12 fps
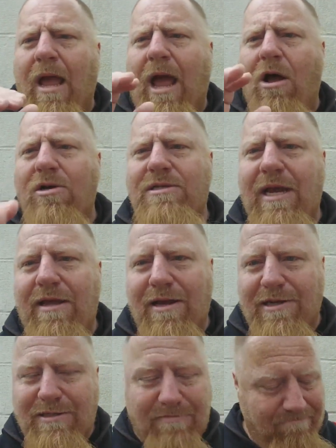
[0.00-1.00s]
I'll say
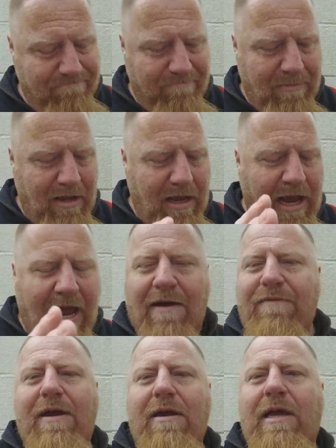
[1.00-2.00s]
this,
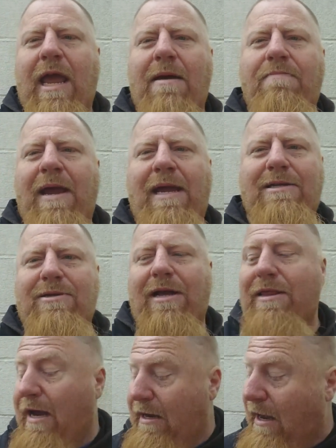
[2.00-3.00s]
having campaigns
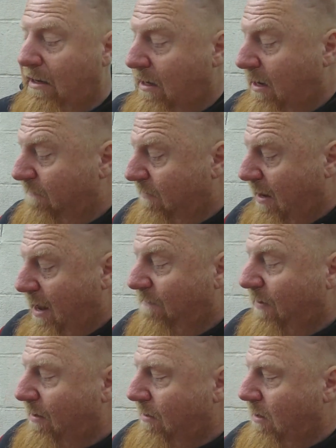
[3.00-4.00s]
like that, and even
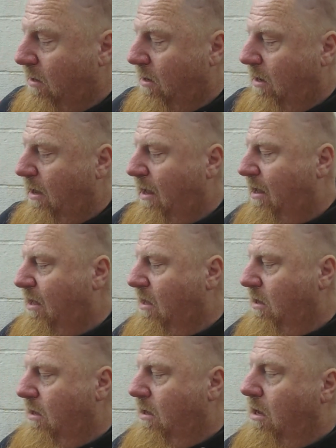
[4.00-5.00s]
having a
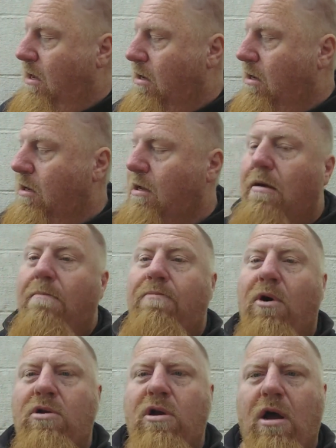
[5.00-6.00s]

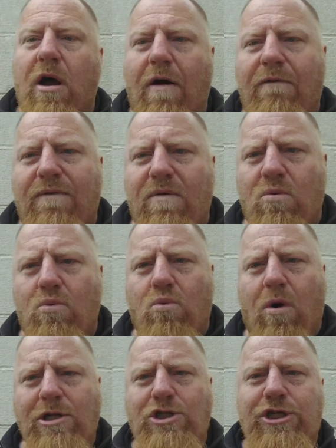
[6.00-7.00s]
book of
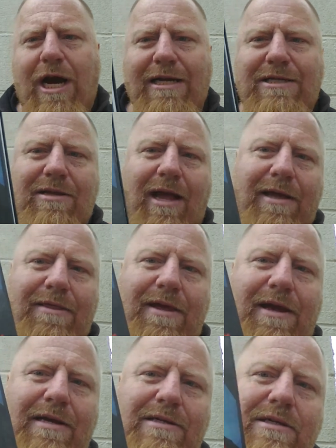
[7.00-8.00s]
one-shots like
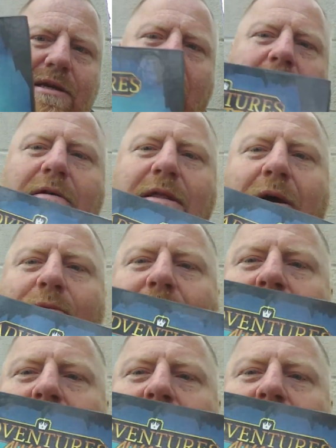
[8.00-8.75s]
this uh, that we